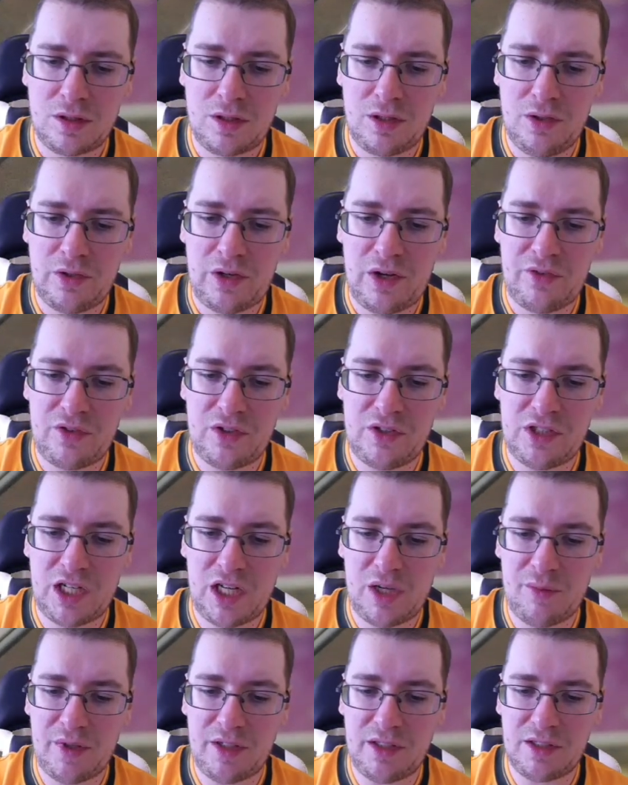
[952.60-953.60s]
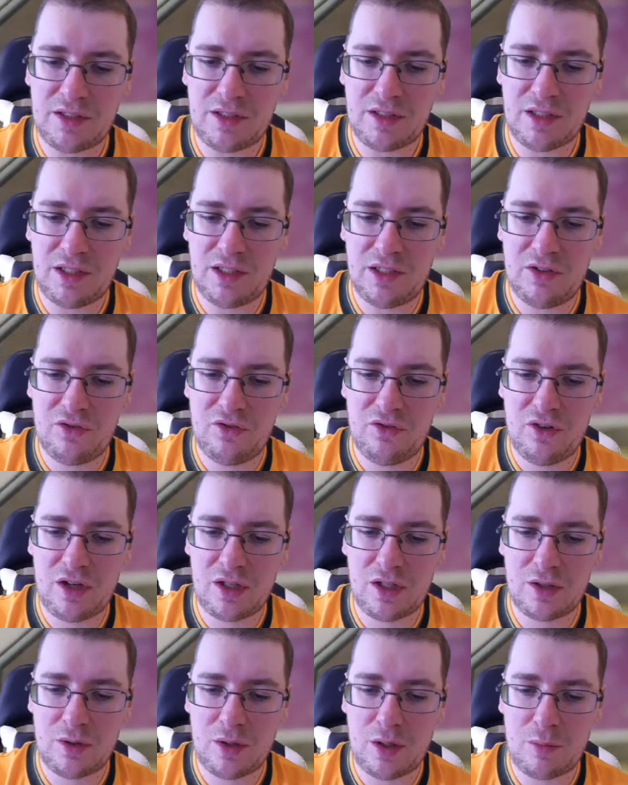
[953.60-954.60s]
UEFA Champions League
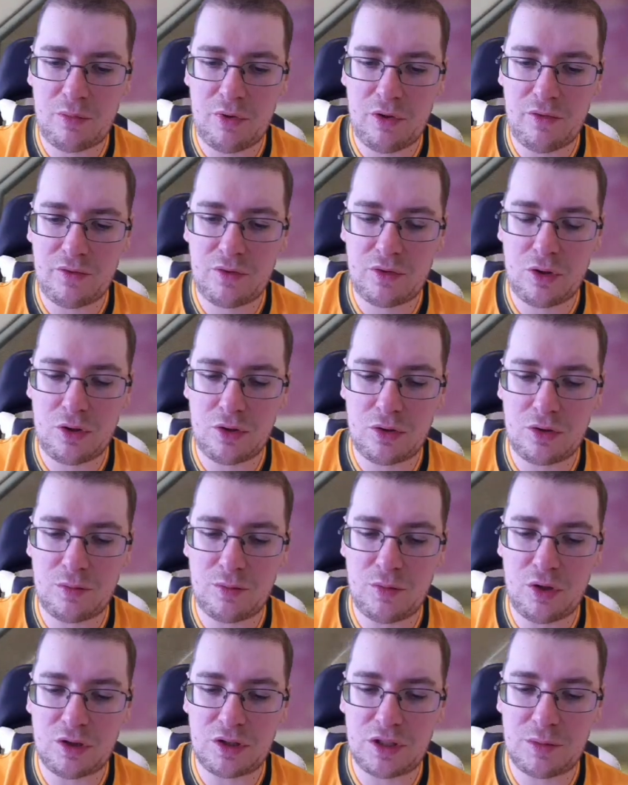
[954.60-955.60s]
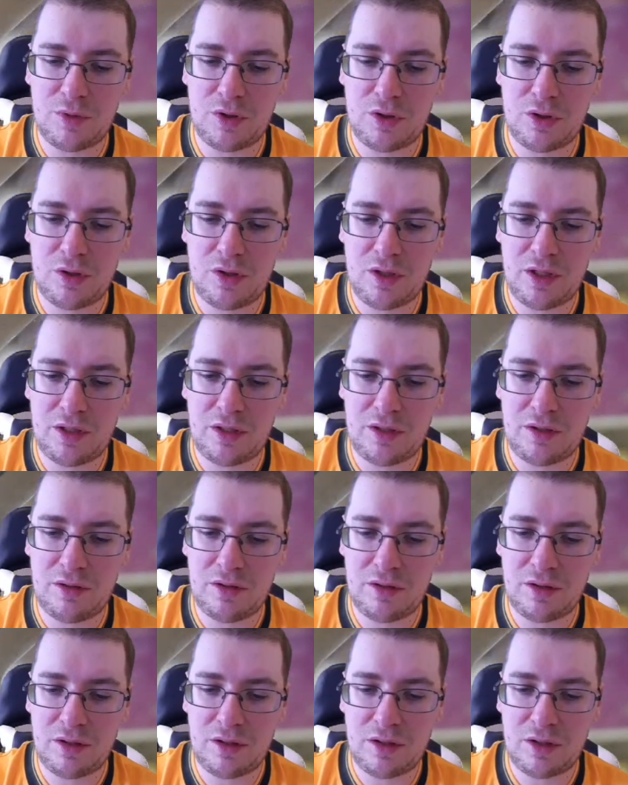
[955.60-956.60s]
runner-up with Tottenham Hotspur
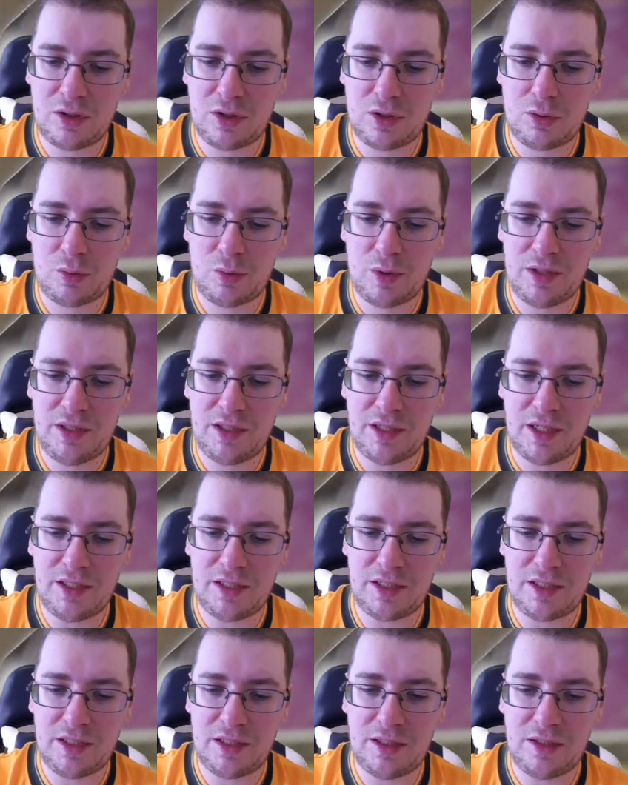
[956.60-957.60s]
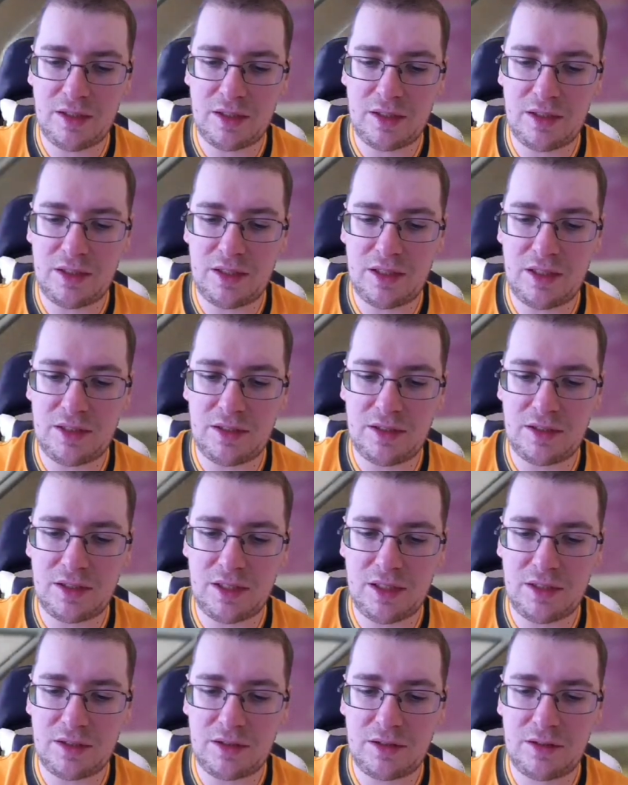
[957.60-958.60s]
in the 2018-19
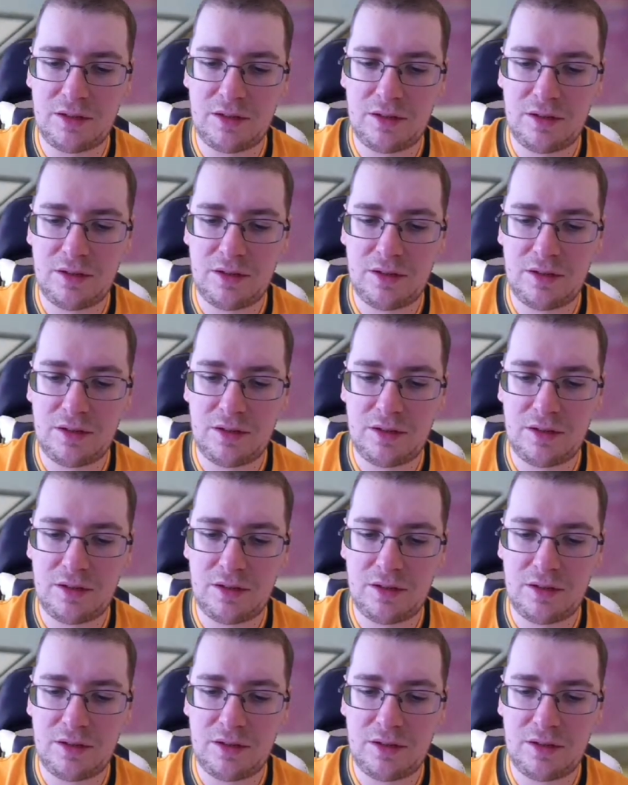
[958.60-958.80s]
season.